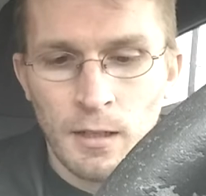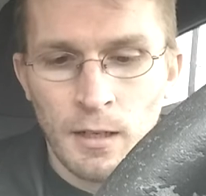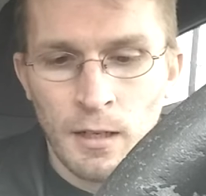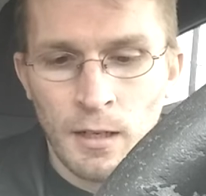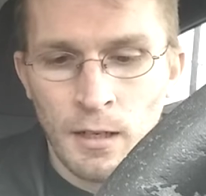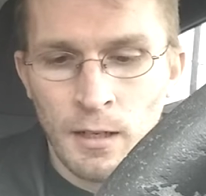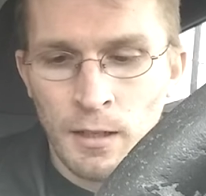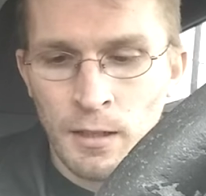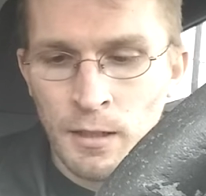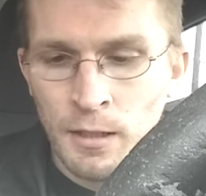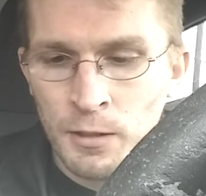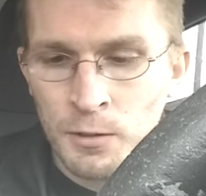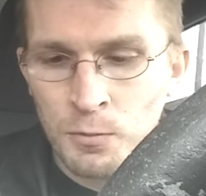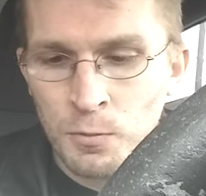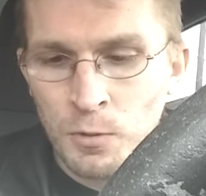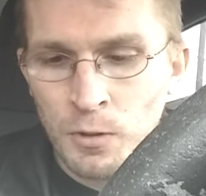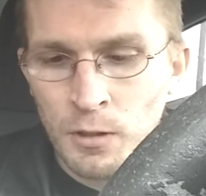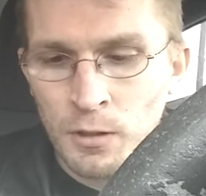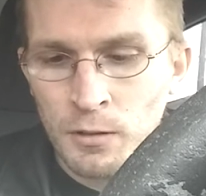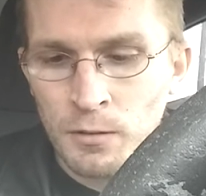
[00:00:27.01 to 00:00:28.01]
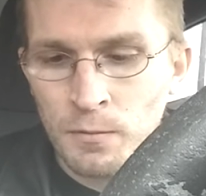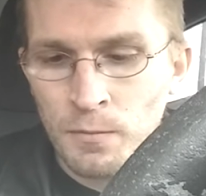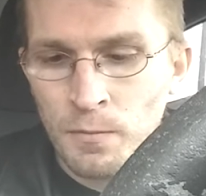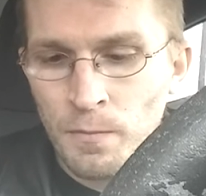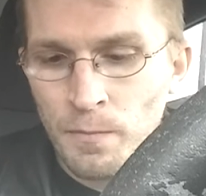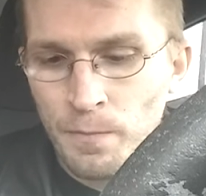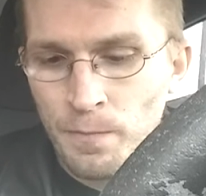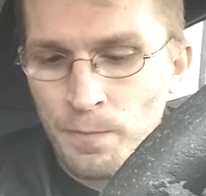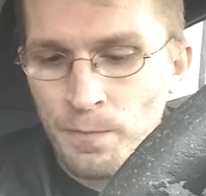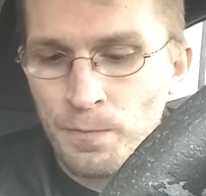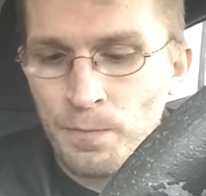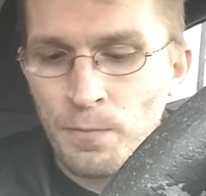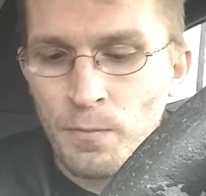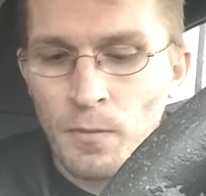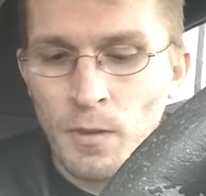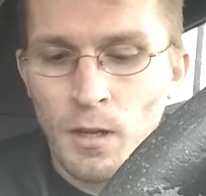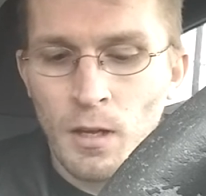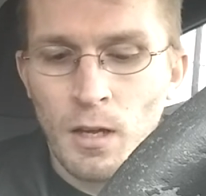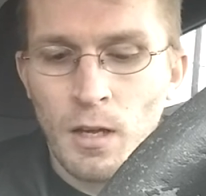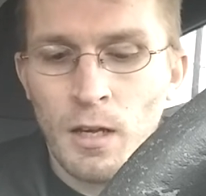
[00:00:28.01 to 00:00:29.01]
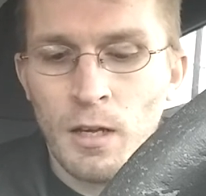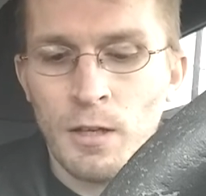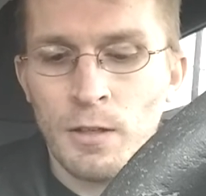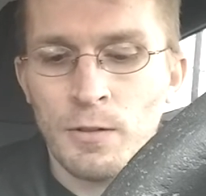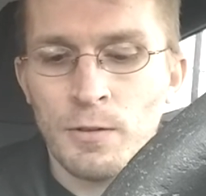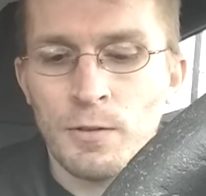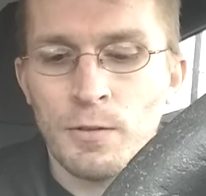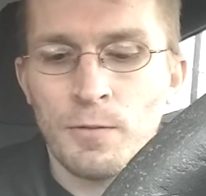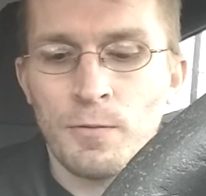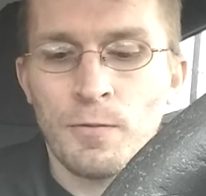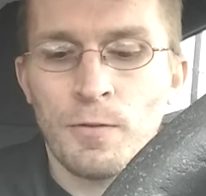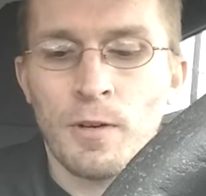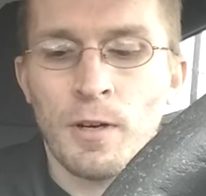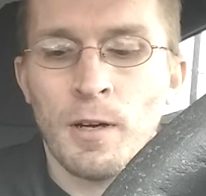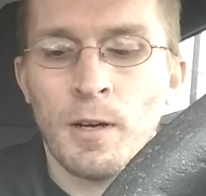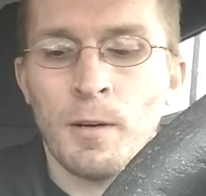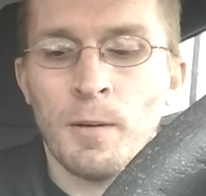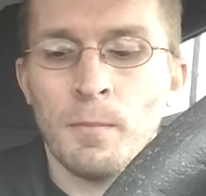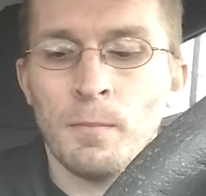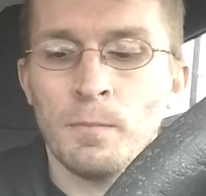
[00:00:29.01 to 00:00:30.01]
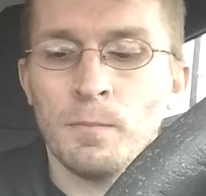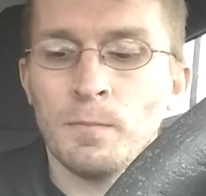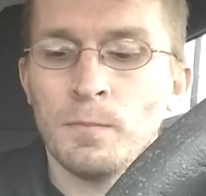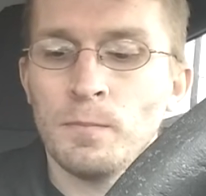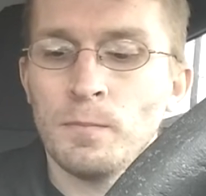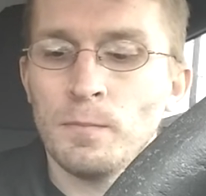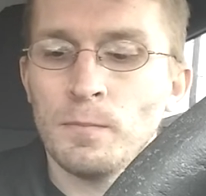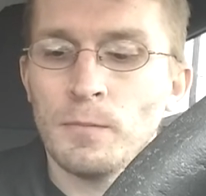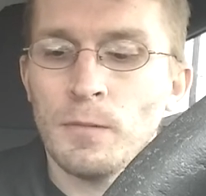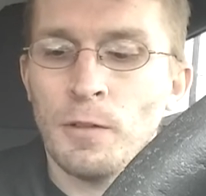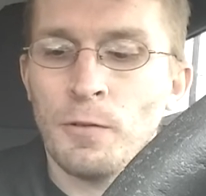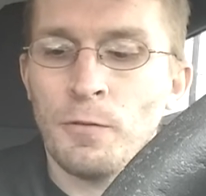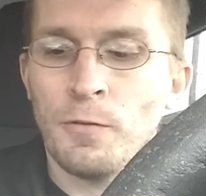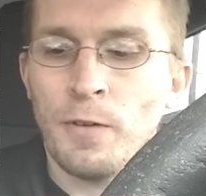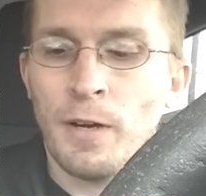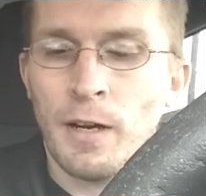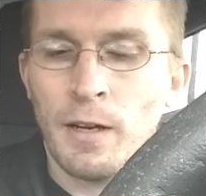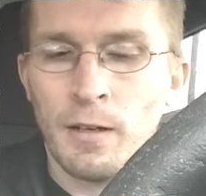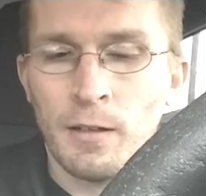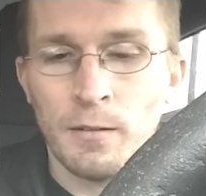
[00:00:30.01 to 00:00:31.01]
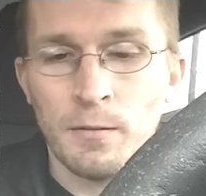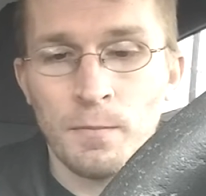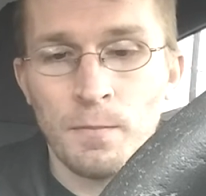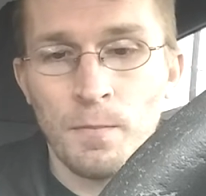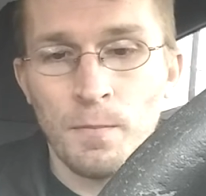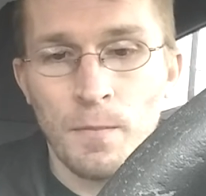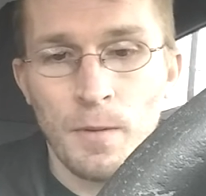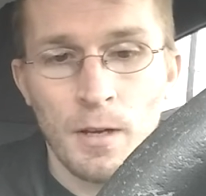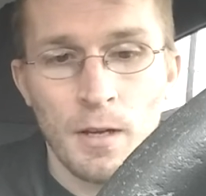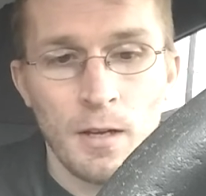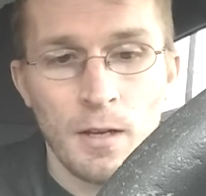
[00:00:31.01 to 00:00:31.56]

Uh, this one is from fan